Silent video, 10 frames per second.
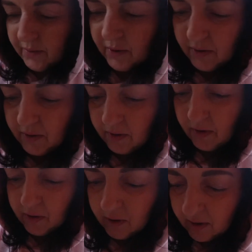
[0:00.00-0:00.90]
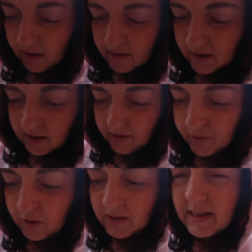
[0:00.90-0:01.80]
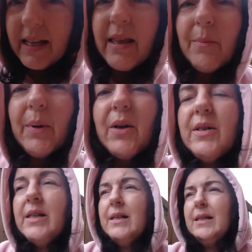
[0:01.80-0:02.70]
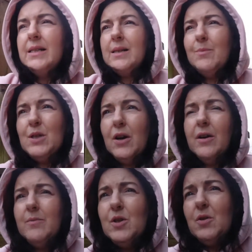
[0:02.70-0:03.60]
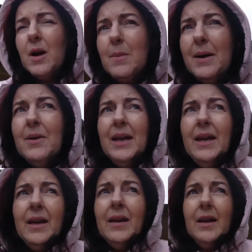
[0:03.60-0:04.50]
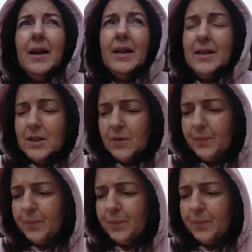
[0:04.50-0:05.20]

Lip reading: I don't know if you can see them, because sometimes you come out here and